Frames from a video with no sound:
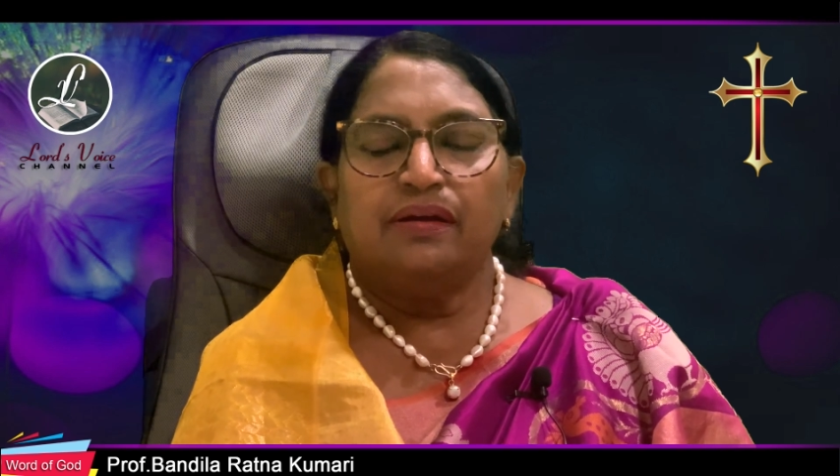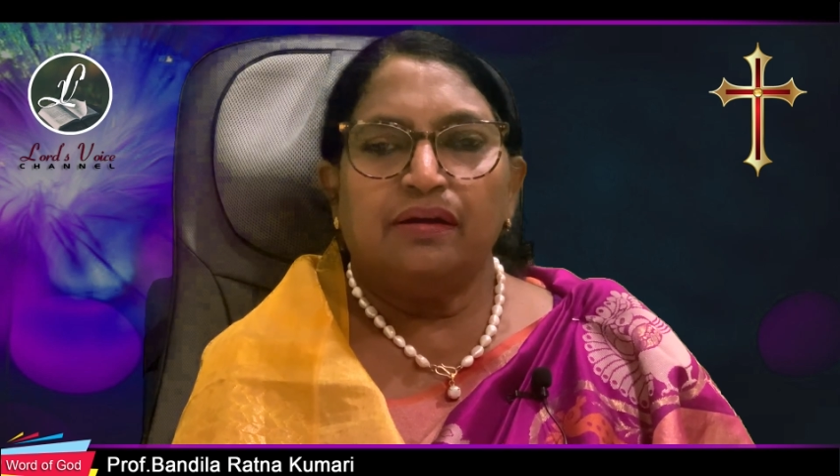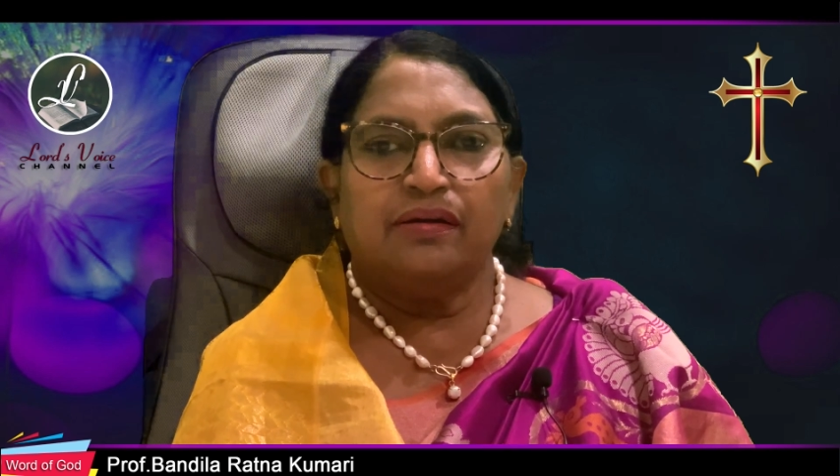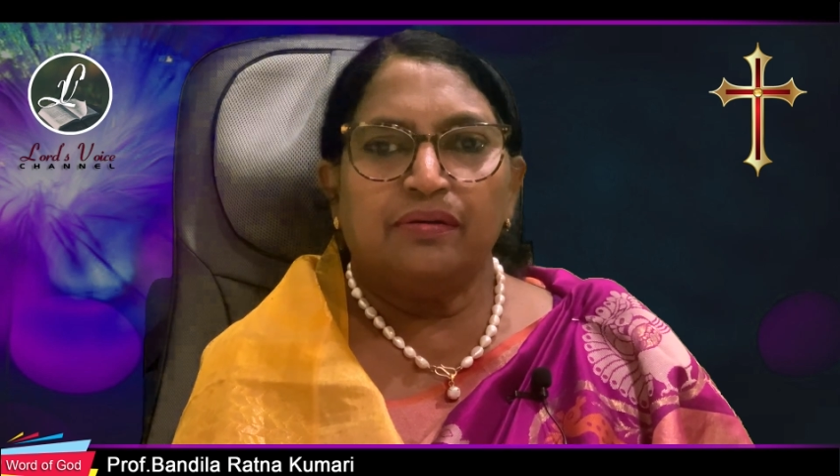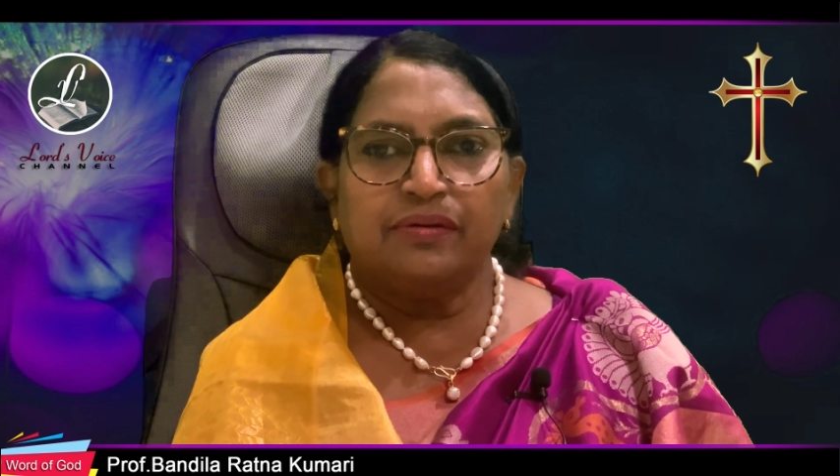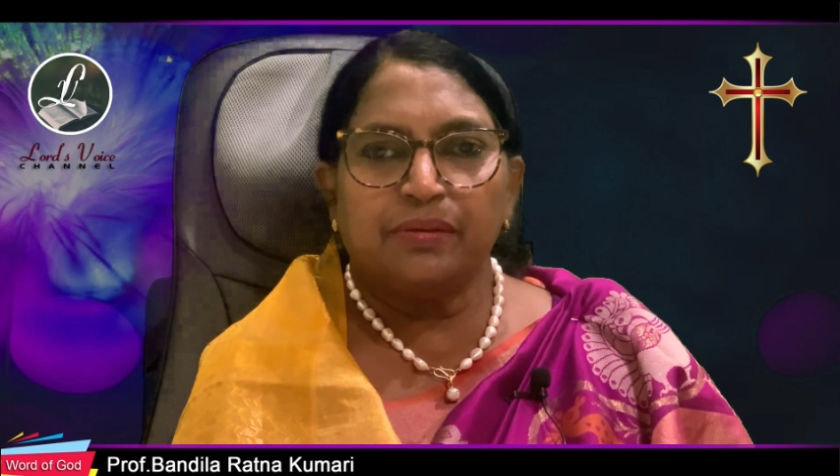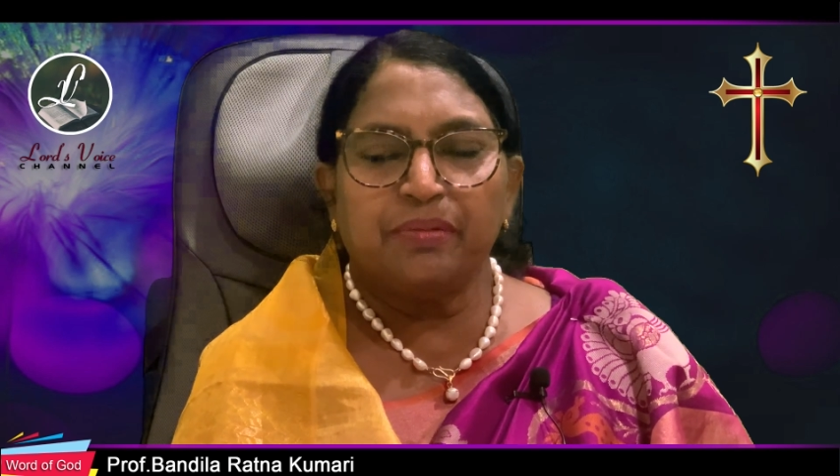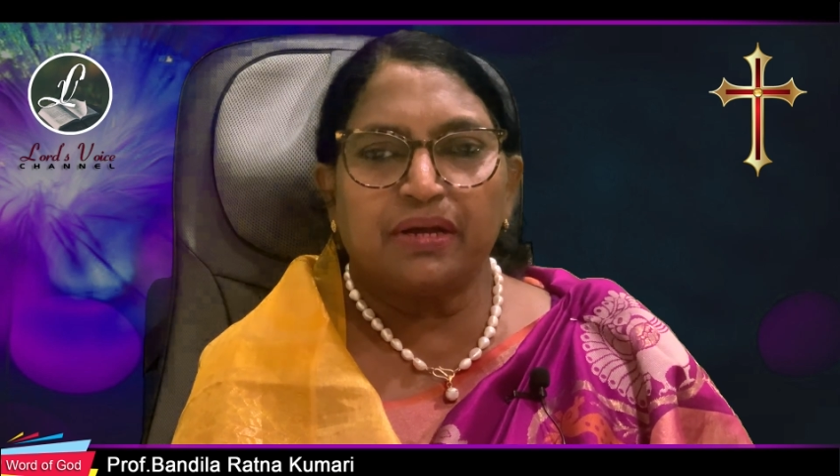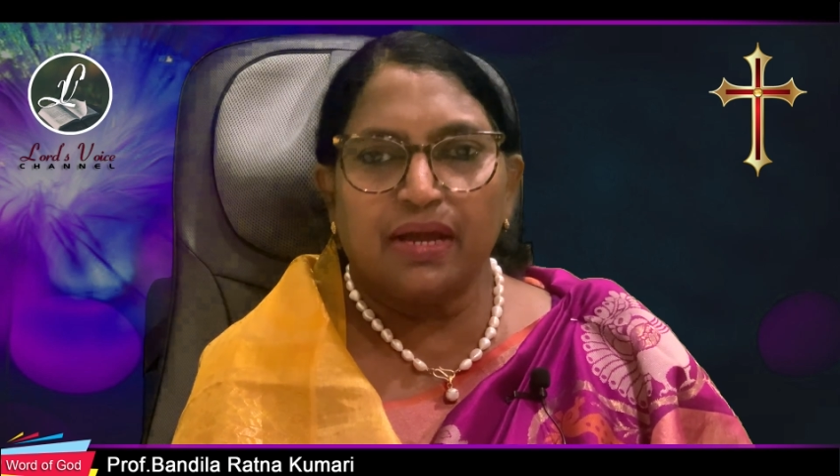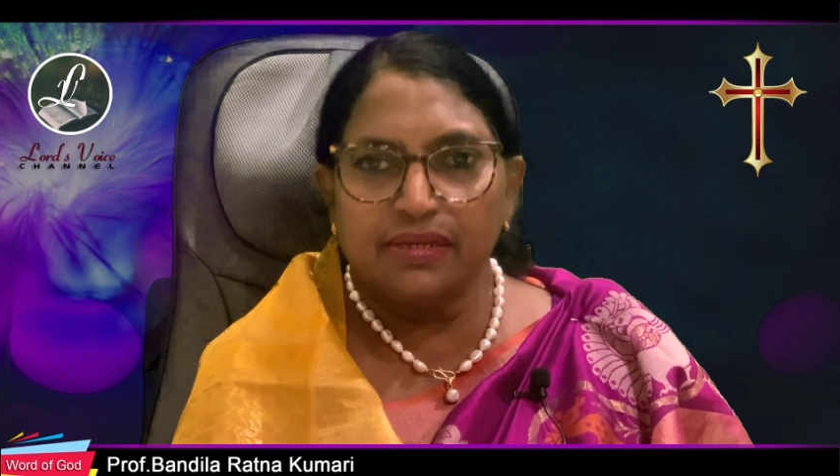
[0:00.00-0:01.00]

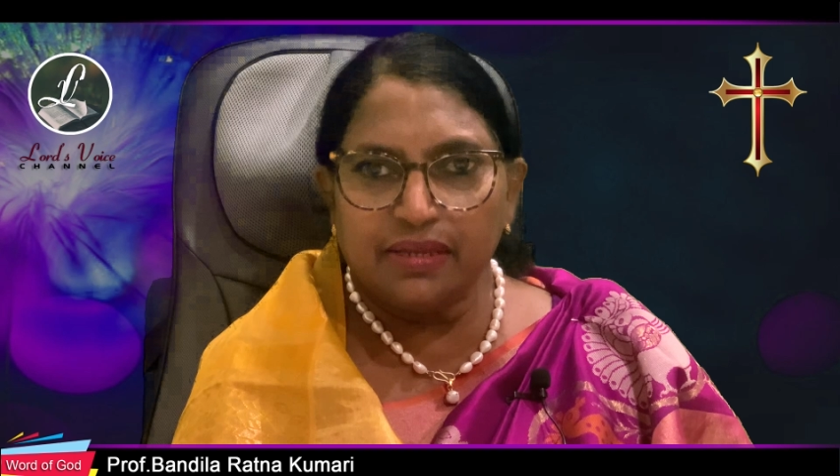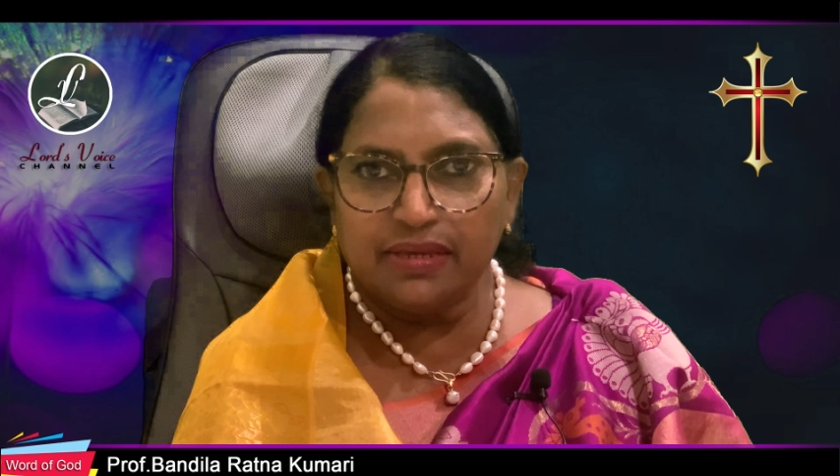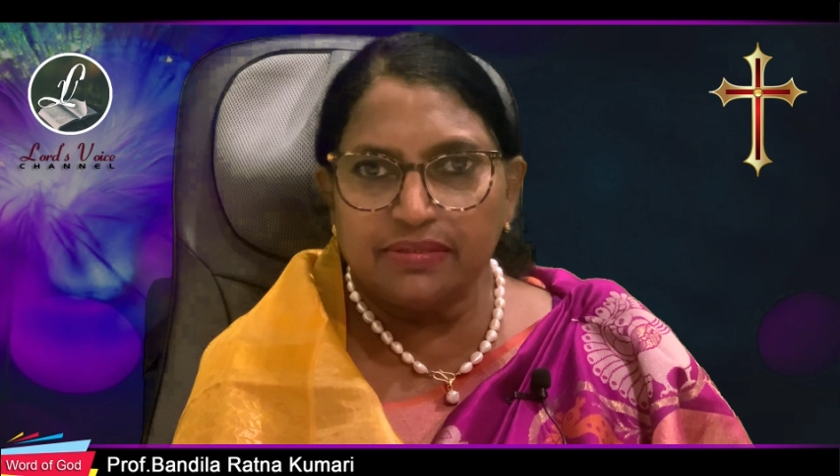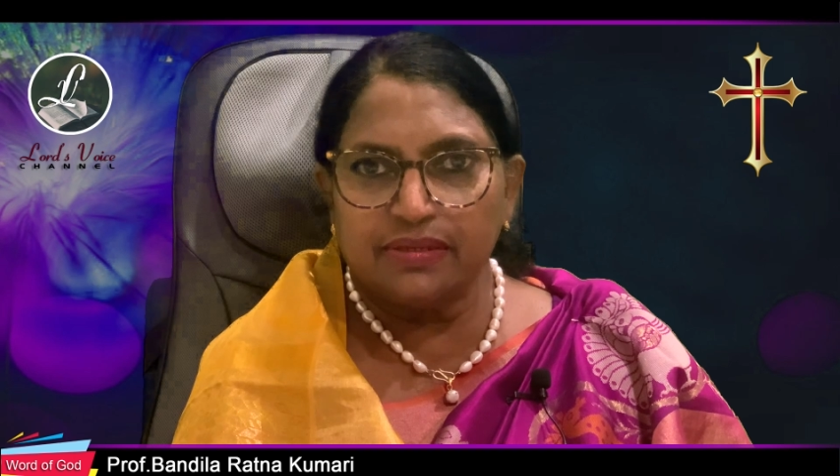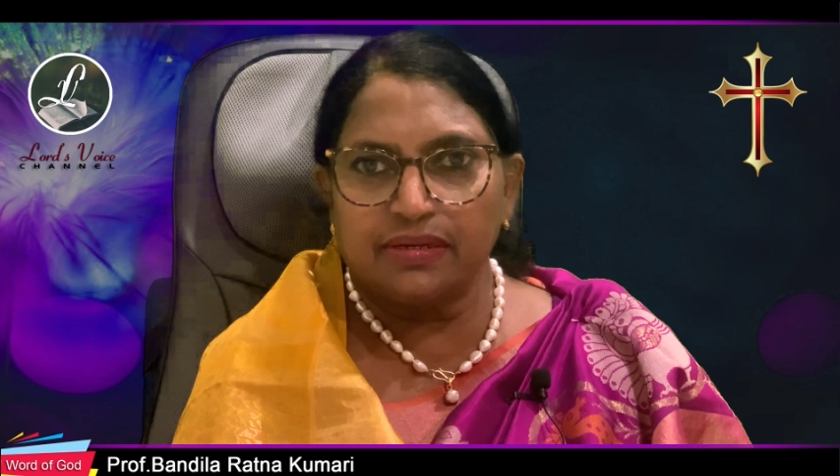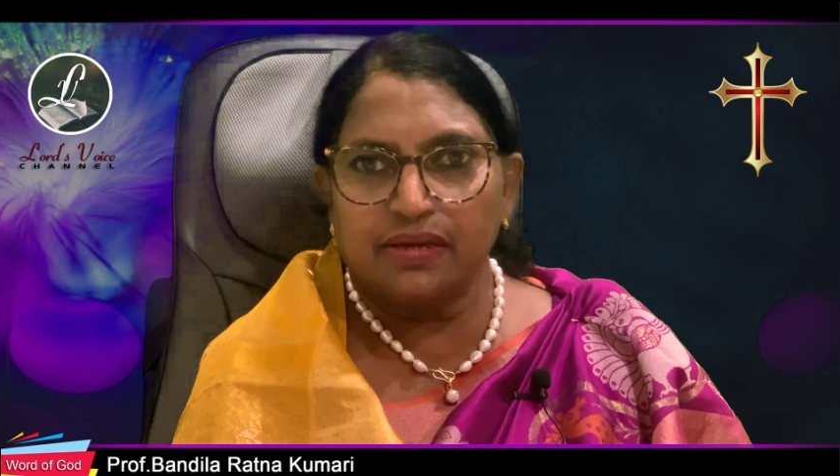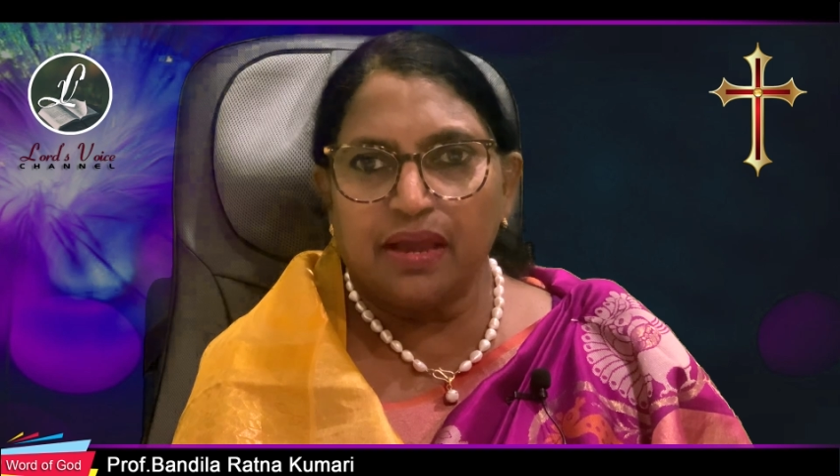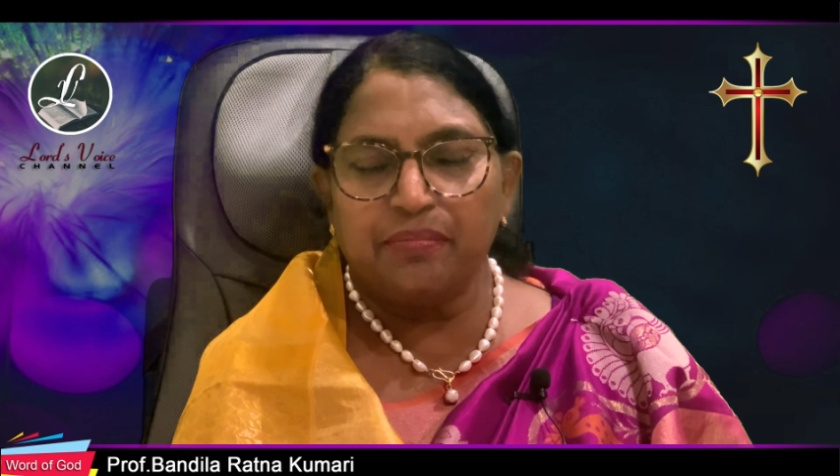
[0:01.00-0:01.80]
Rebecca and Isaac,